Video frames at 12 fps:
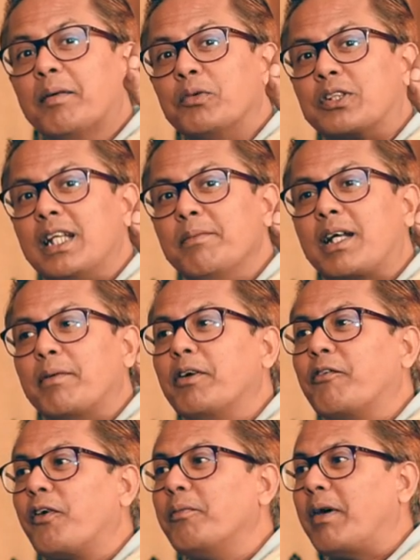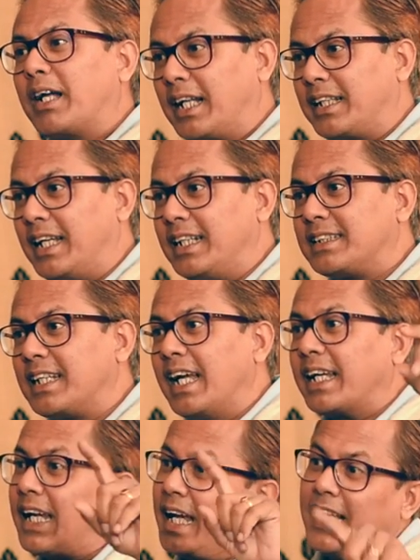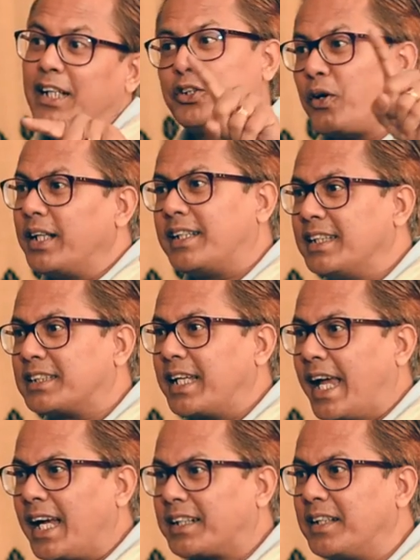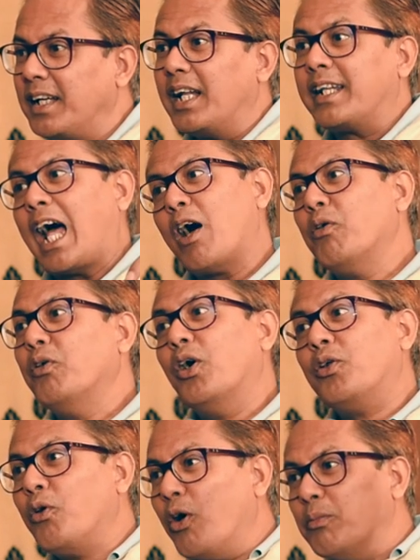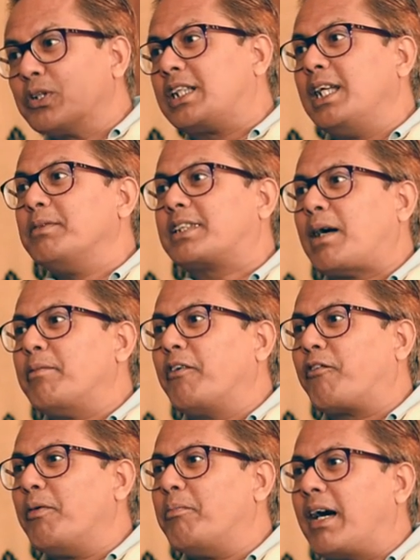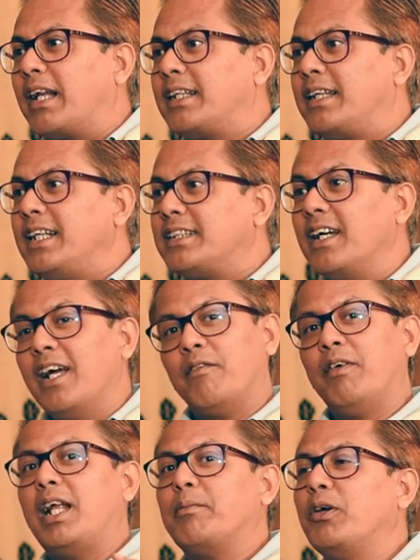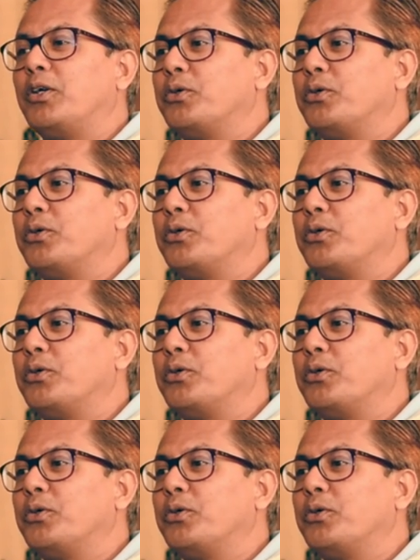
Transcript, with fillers: Muslim coming from Bangladesh can enjoy this act. Now no Muslims coming from Bangladesh will able